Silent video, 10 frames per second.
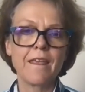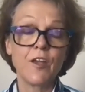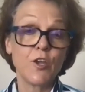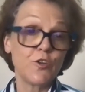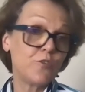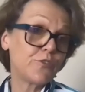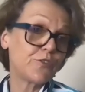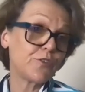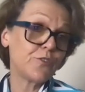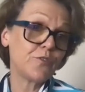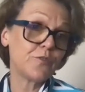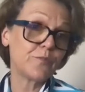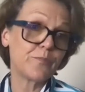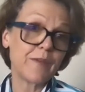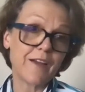You too
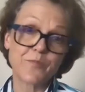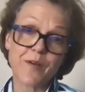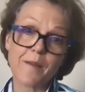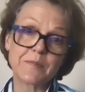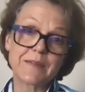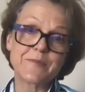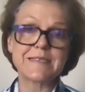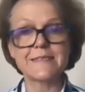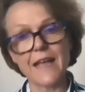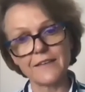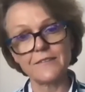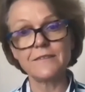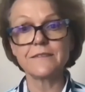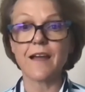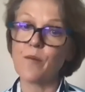have probably
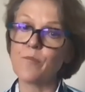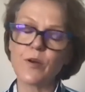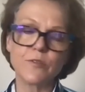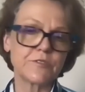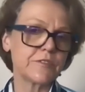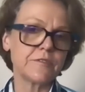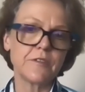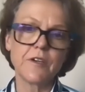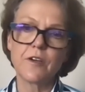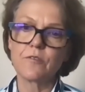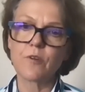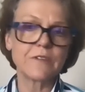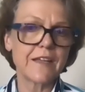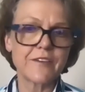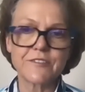recycled, composted,
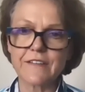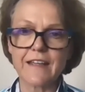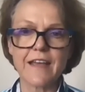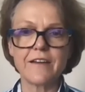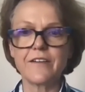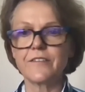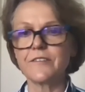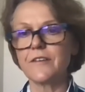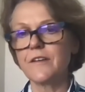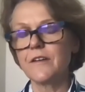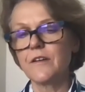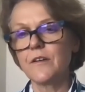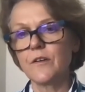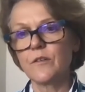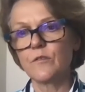wrote letters to the editor,
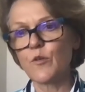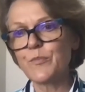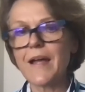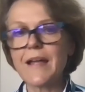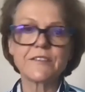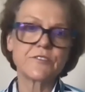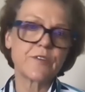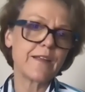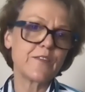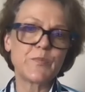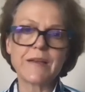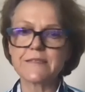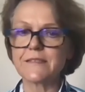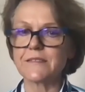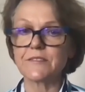rode bikes, trains,
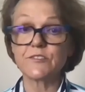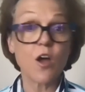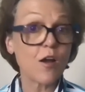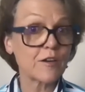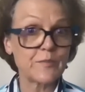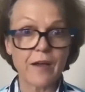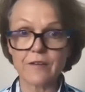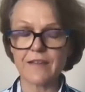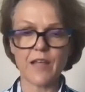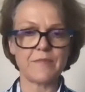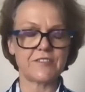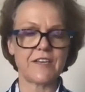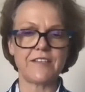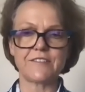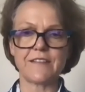buses, talked about climate
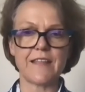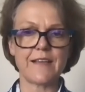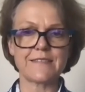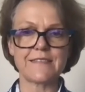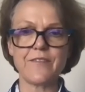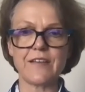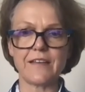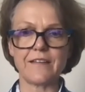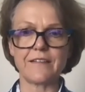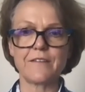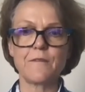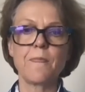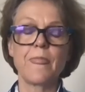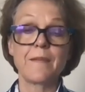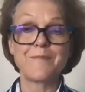change at Thanksgiving.
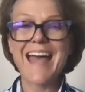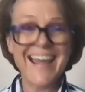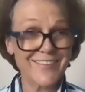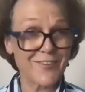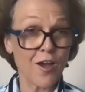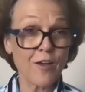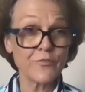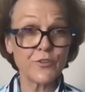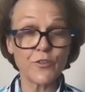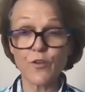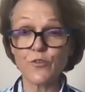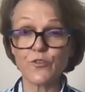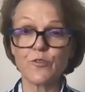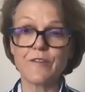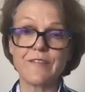Hats off to those
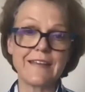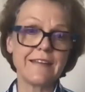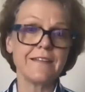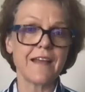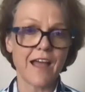who are vegan.